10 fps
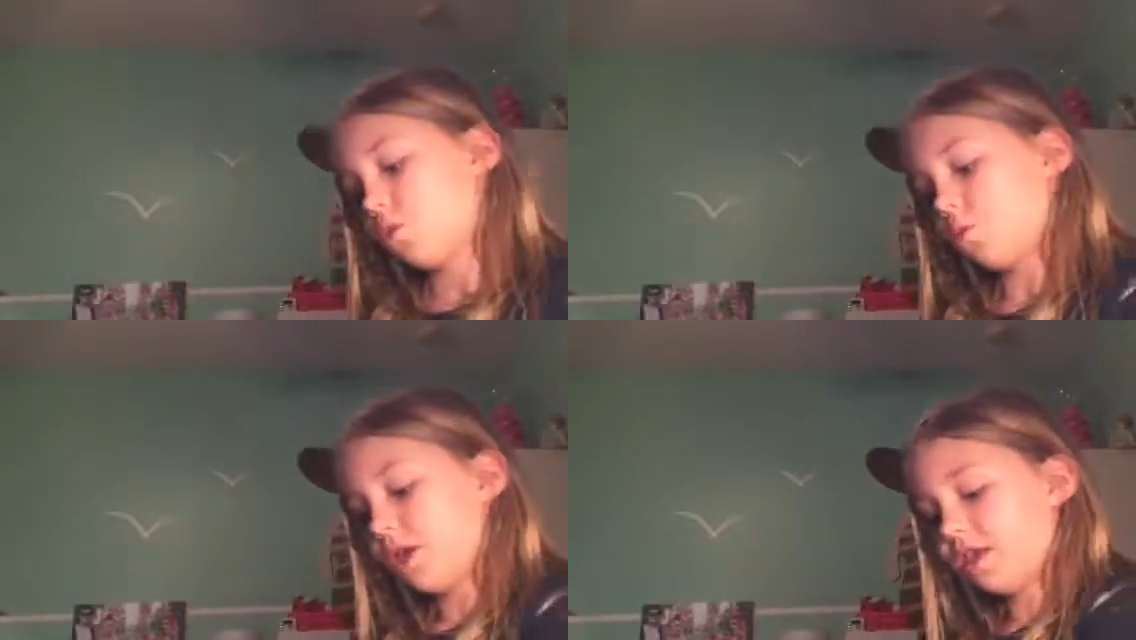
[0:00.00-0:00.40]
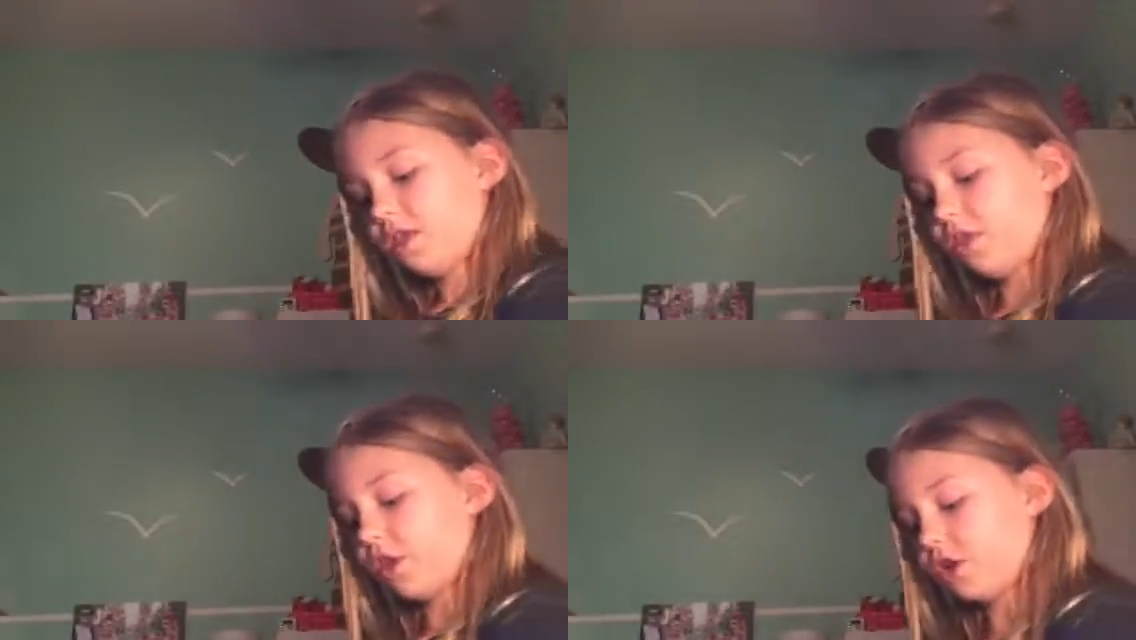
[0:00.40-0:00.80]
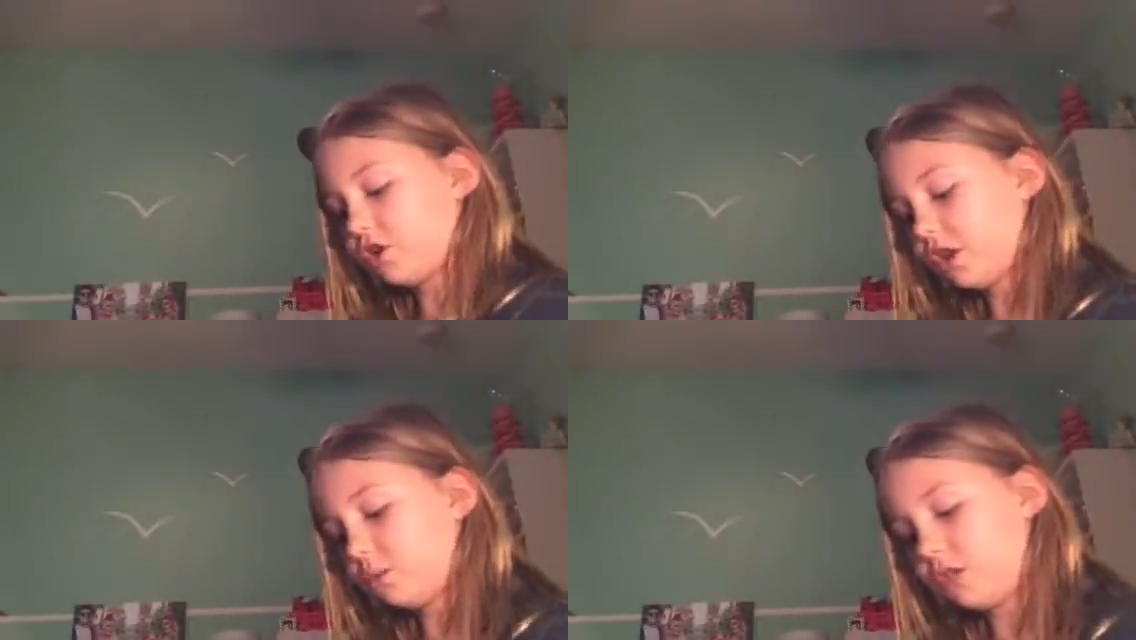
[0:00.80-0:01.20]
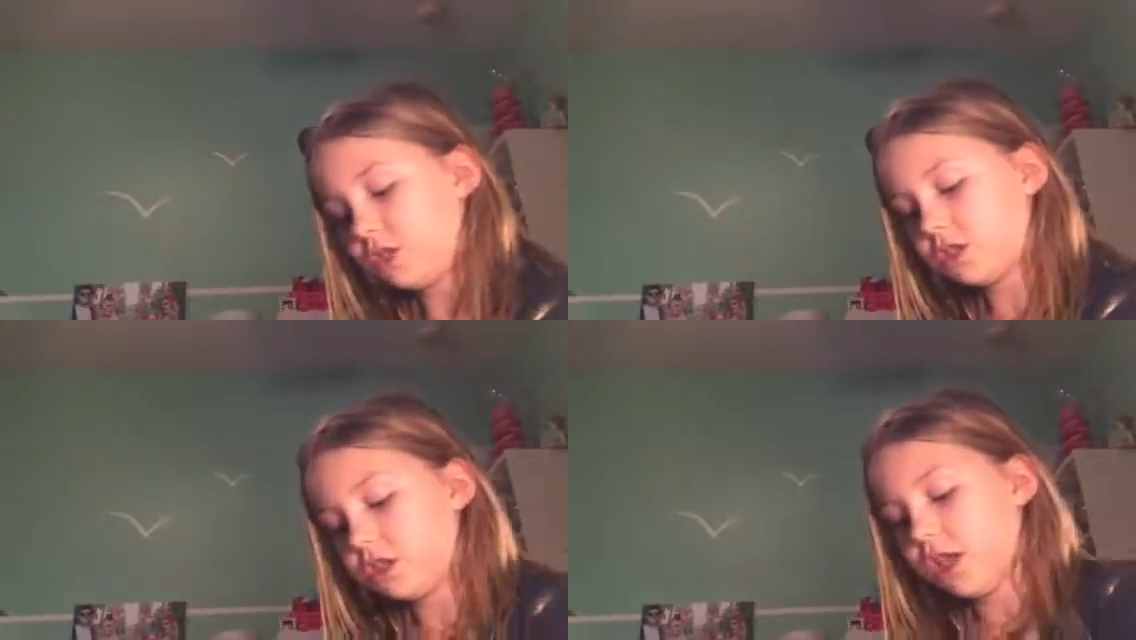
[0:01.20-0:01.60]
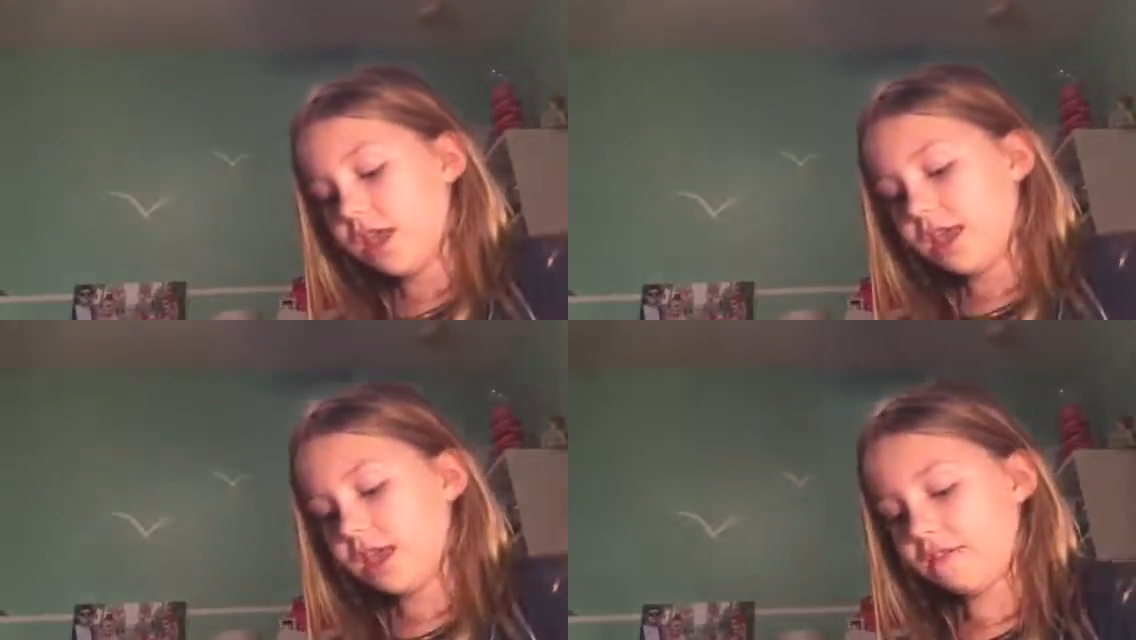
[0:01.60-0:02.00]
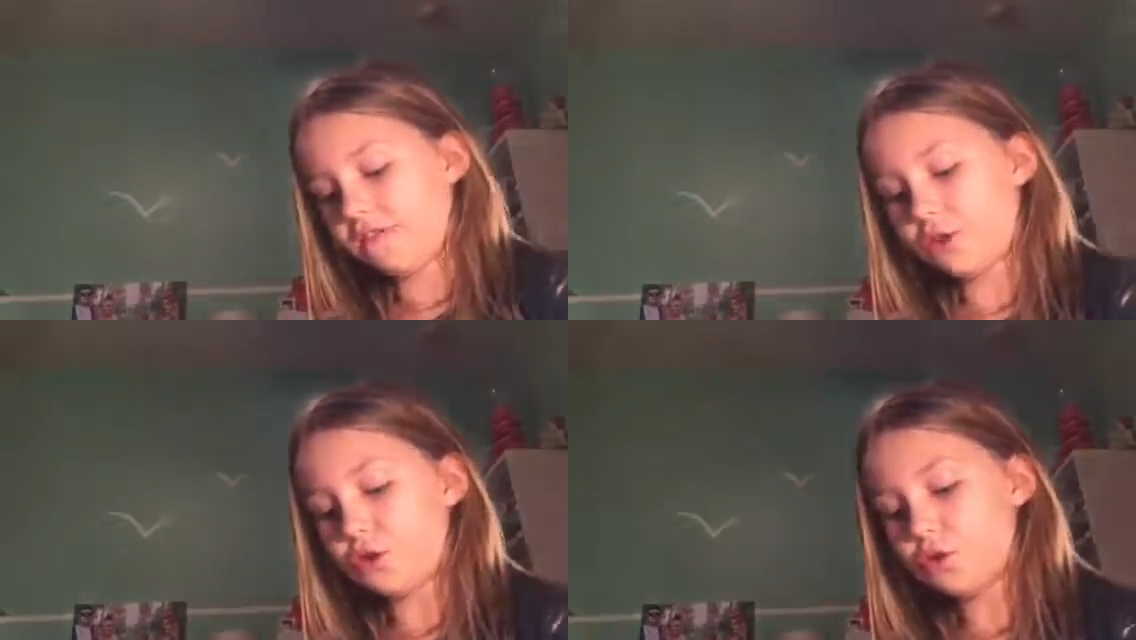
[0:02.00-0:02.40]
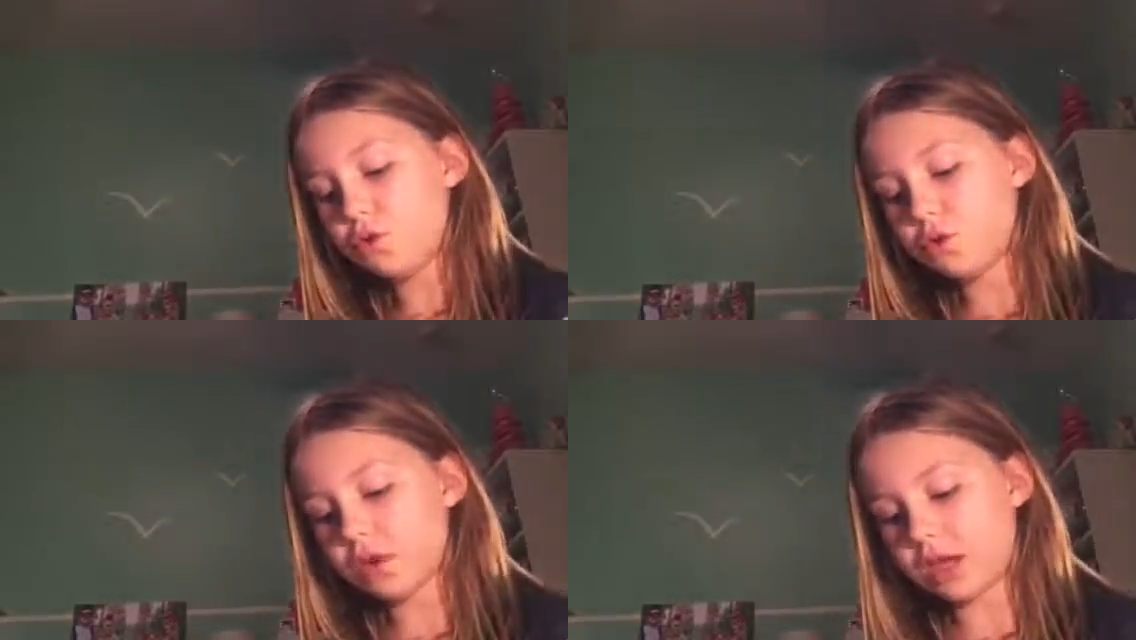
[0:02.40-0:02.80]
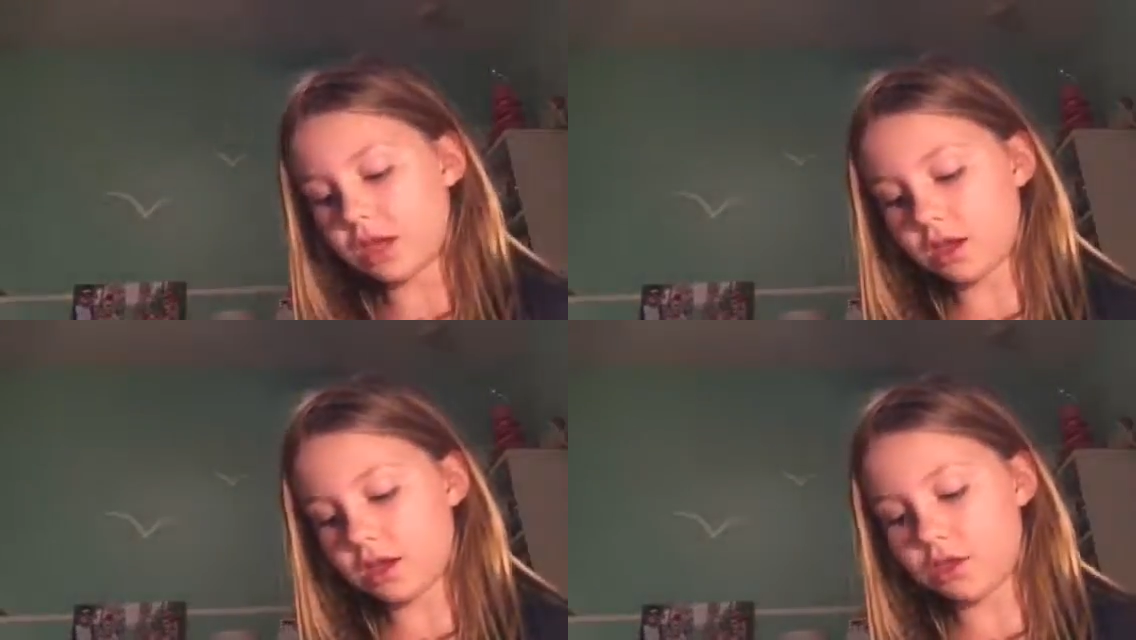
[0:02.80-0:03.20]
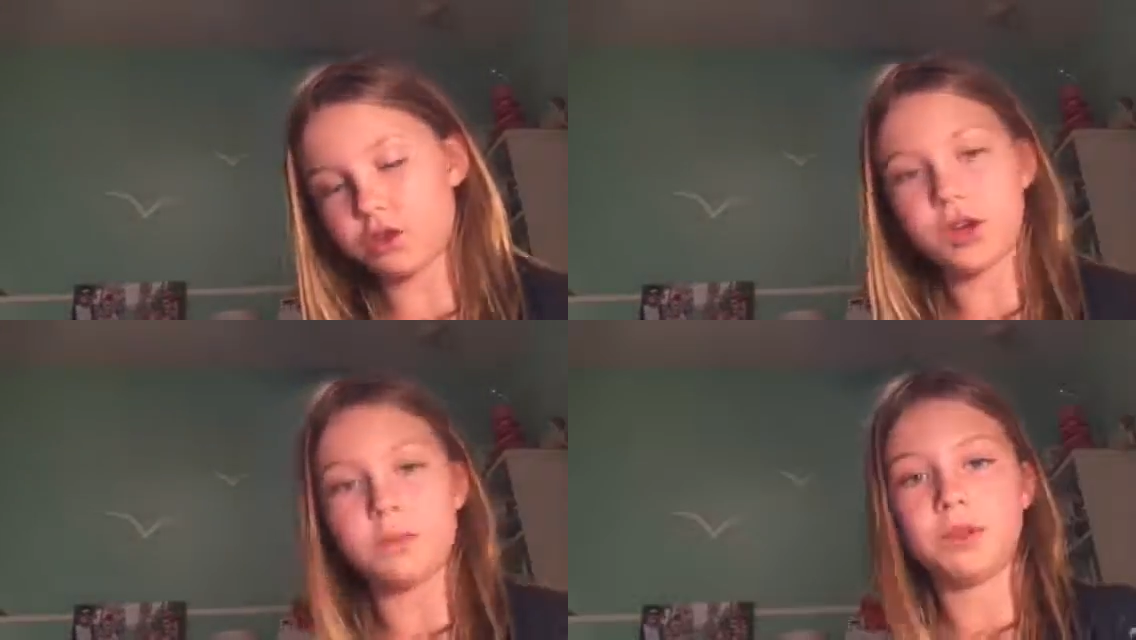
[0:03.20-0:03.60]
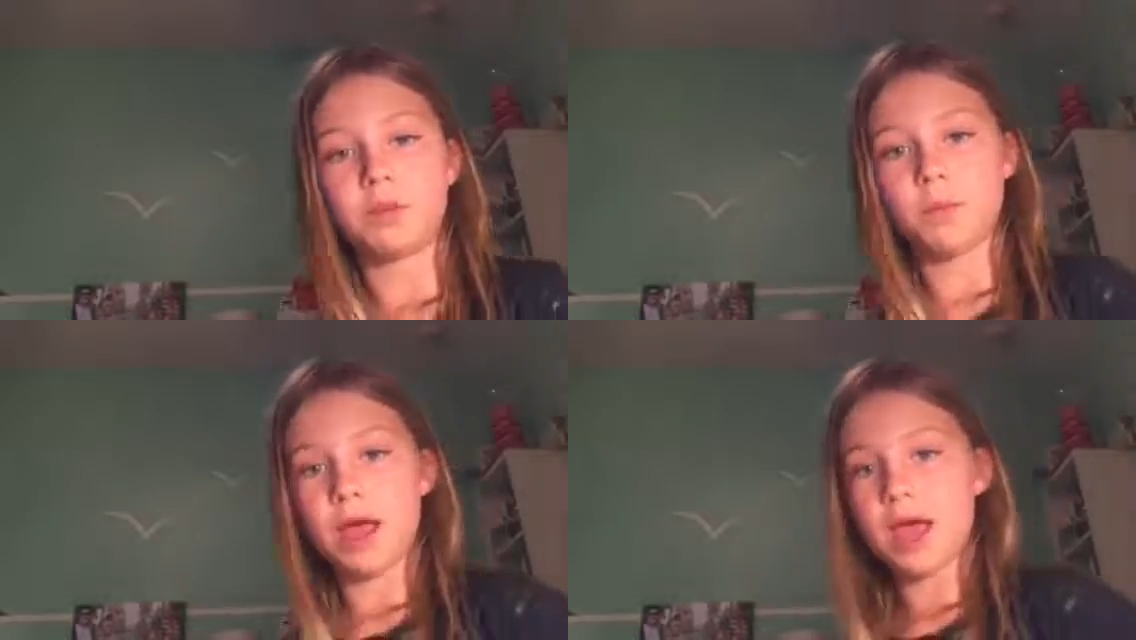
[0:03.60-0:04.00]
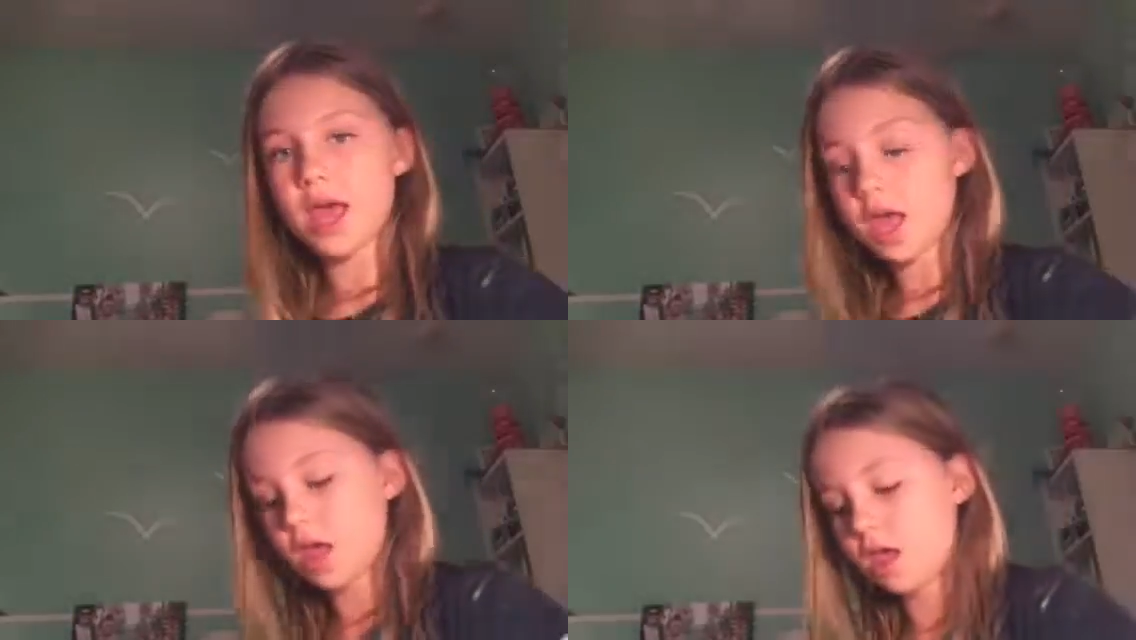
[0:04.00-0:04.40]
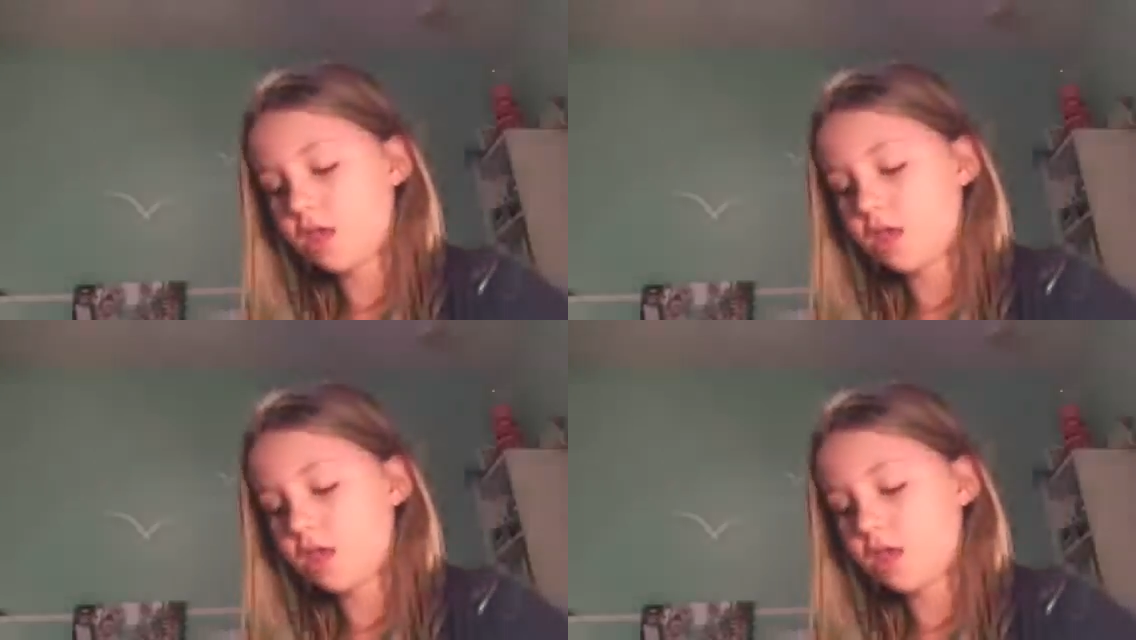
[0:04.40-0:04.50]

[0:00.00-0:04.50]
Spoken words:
with their tummies, if you like get their tummies wet,